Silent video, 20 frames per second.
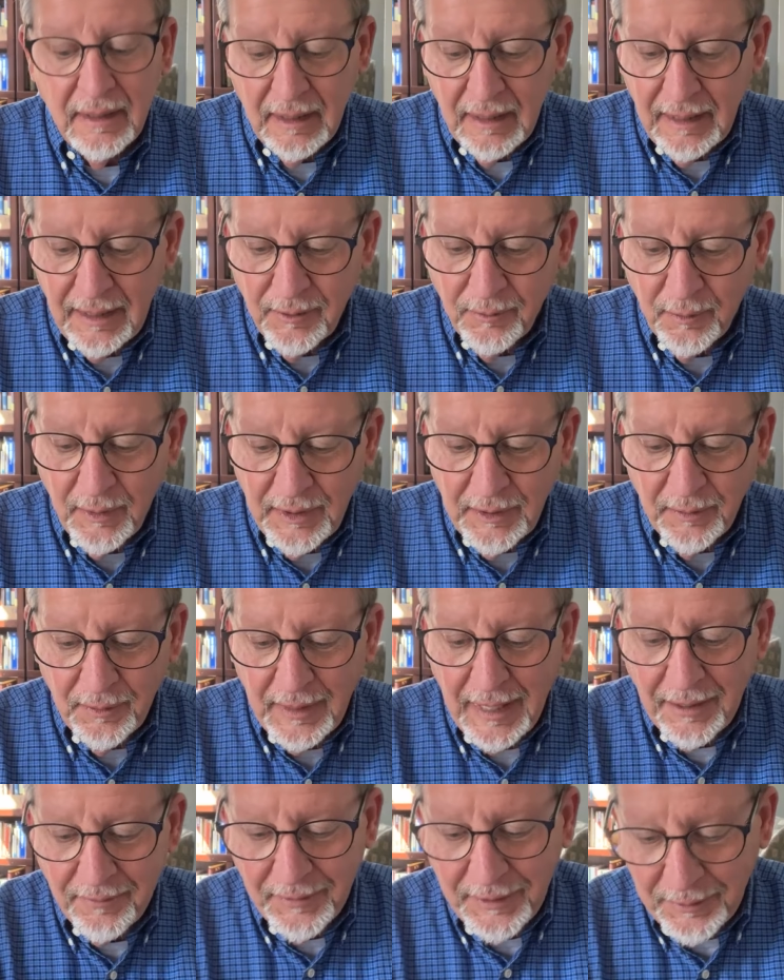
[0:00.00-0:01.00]
and we don't
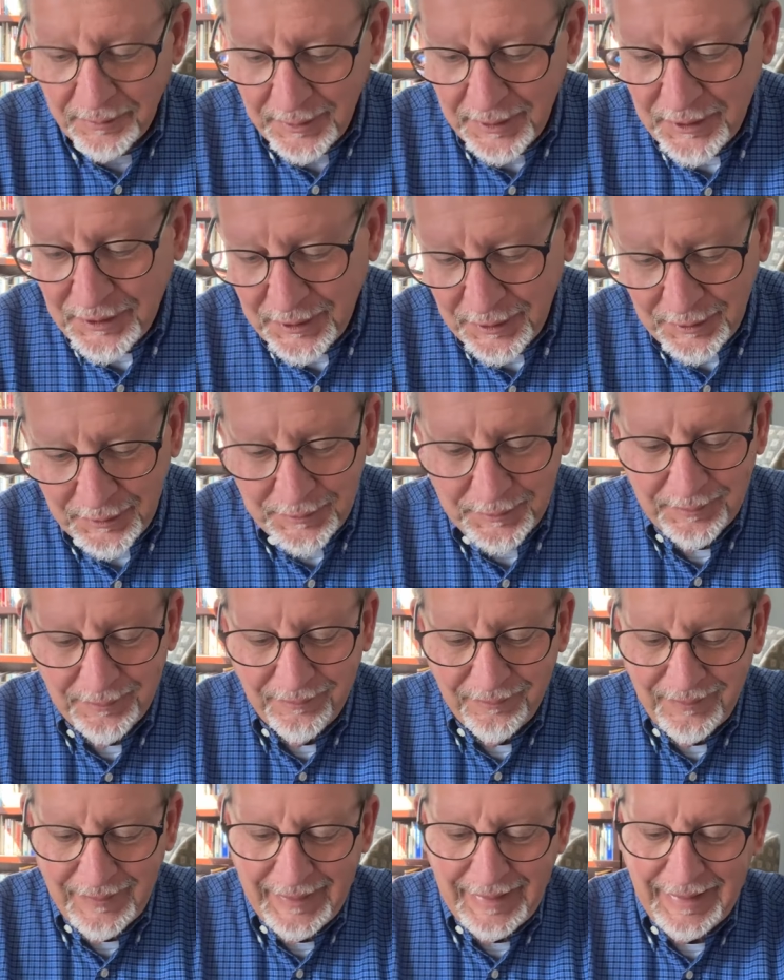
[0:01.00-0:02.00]
have the original.
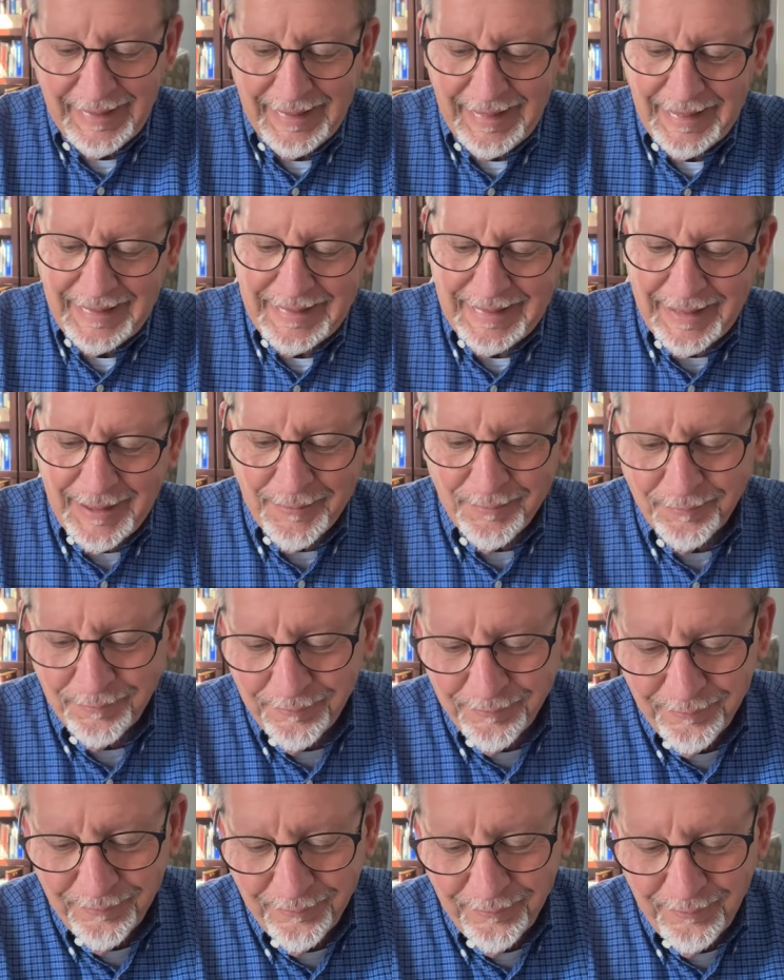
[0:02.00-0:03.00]
And that's um,
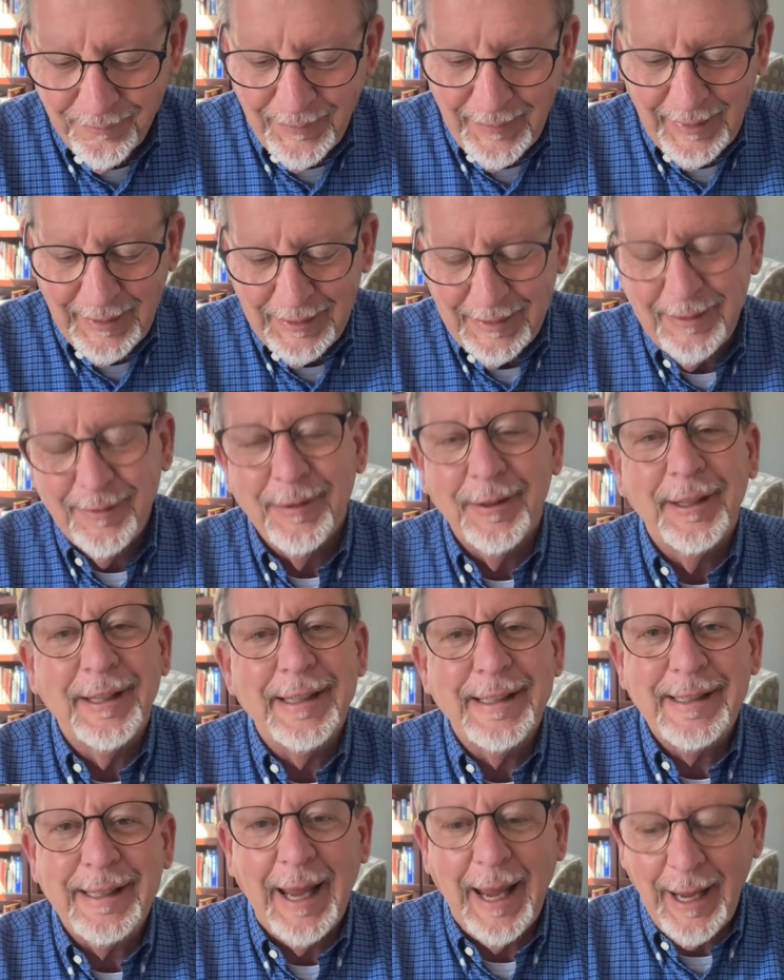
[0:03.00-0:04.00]
it's
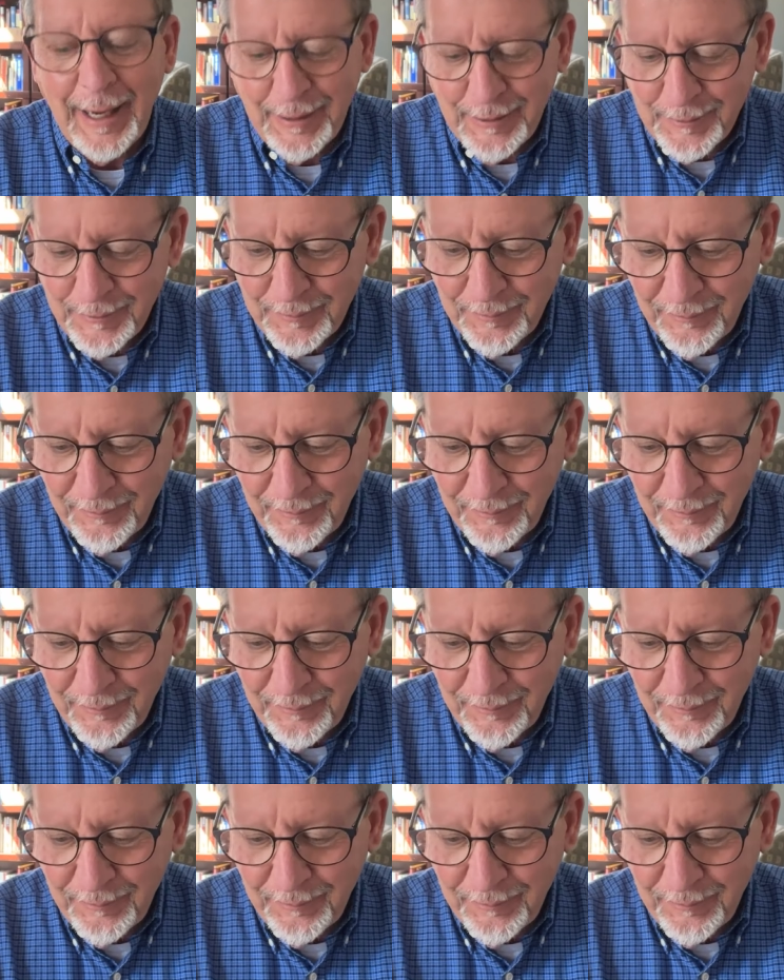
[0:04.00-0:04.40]
really sad.